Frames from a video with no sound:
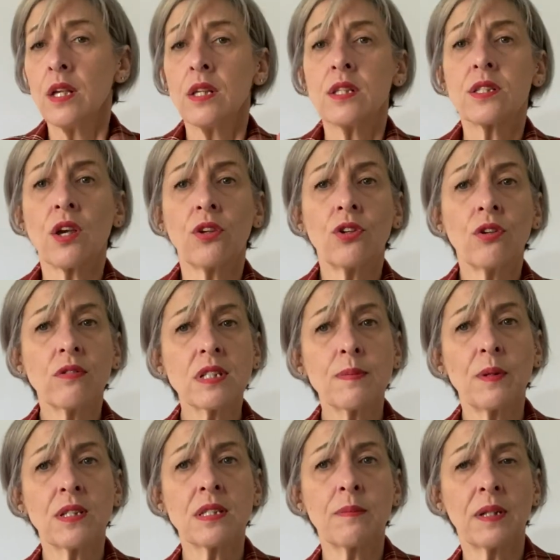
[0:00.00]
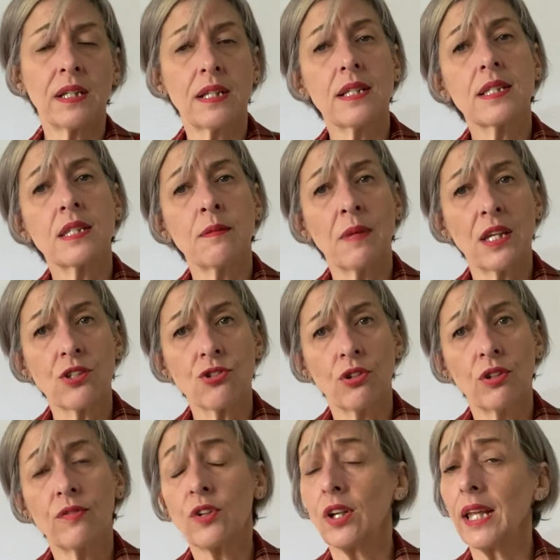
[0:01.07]
So your responsibility is to make sure
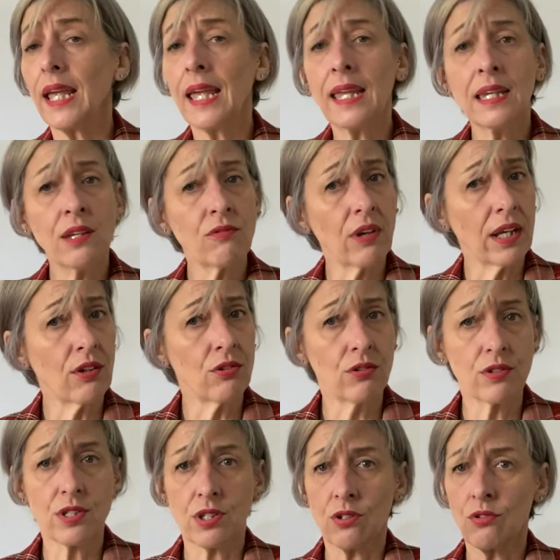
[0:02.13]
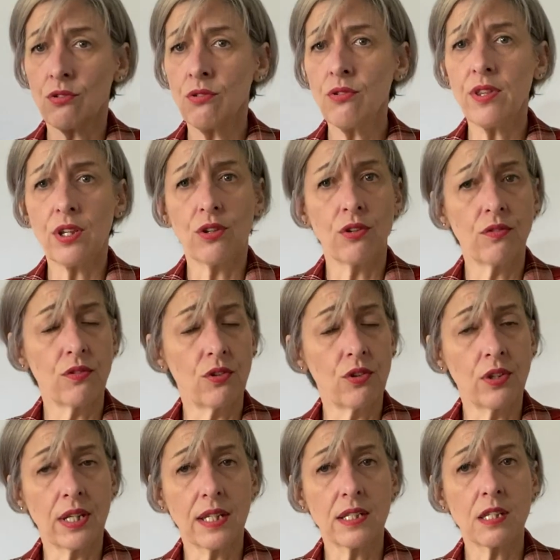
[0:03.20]
you've got any records at all that you
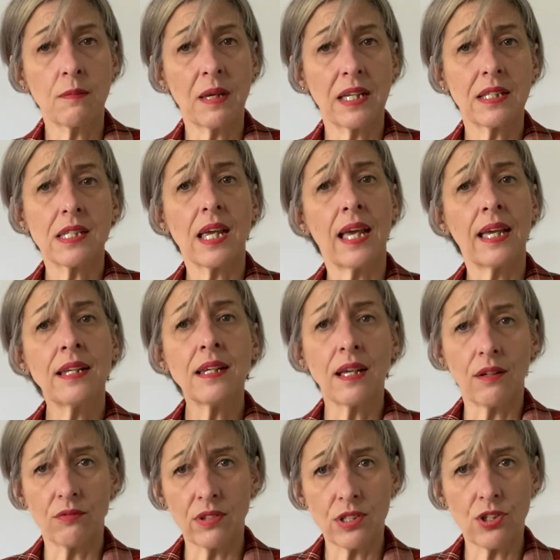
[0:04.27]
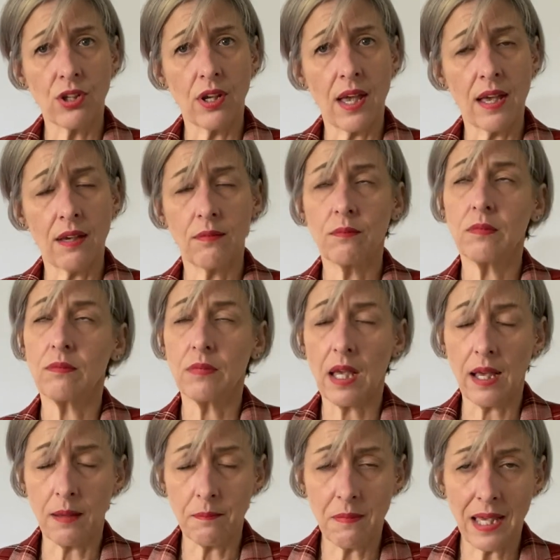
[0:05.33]
need to maintain,
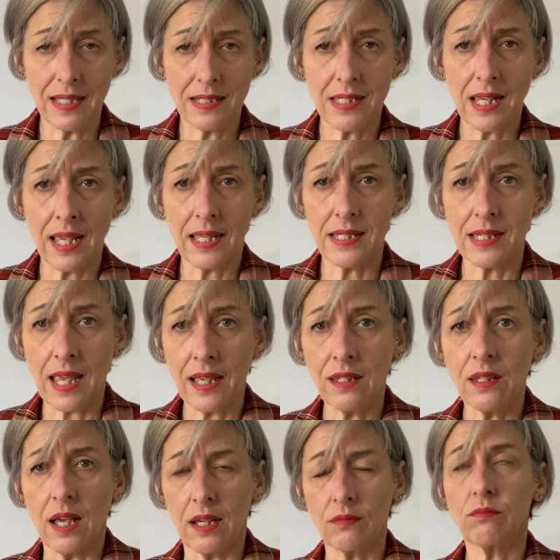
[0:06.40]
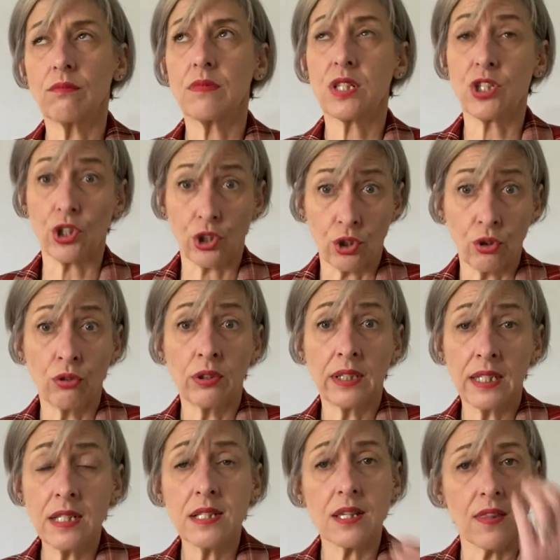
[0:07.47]
maintained
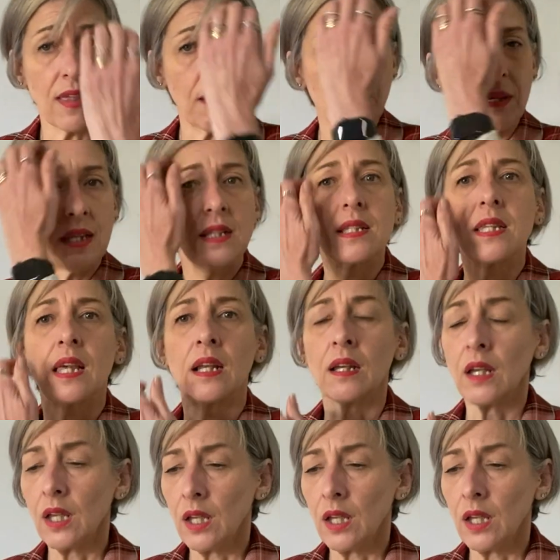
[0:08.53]
securely. So that means that